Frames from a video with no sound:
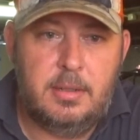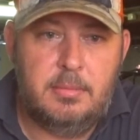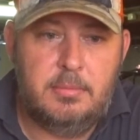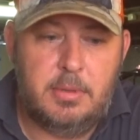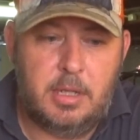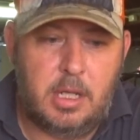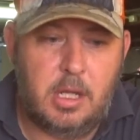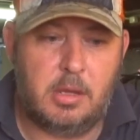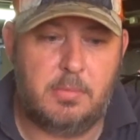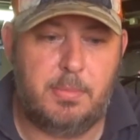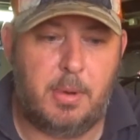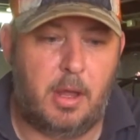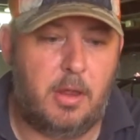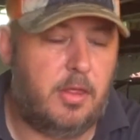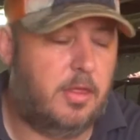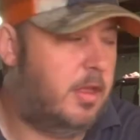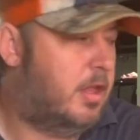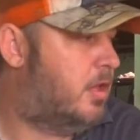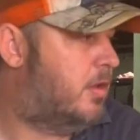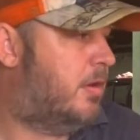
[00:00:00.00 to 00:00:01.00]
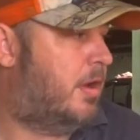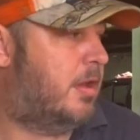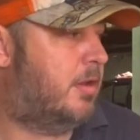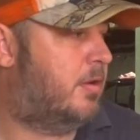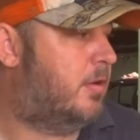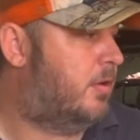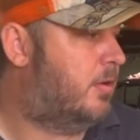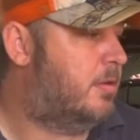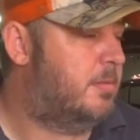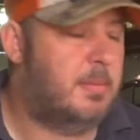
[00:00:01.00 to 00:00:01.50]
because both of these are
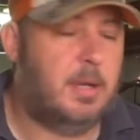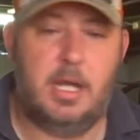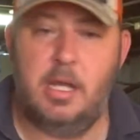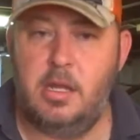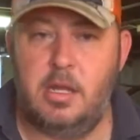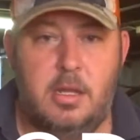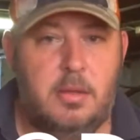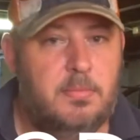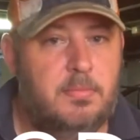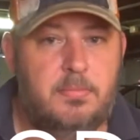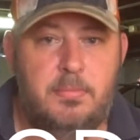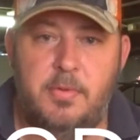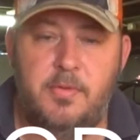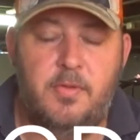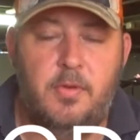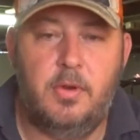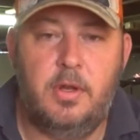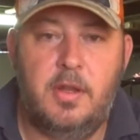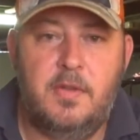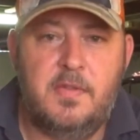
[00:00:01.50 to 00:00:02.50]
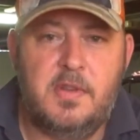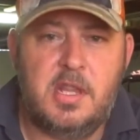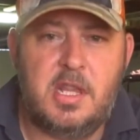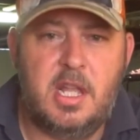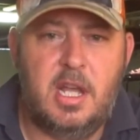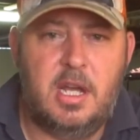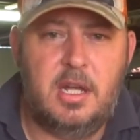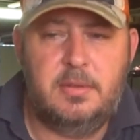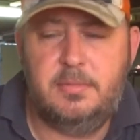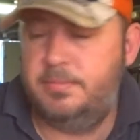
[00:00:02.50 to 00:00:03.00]
under on the mains before you even
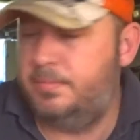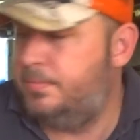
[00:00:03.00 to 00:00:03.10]
start.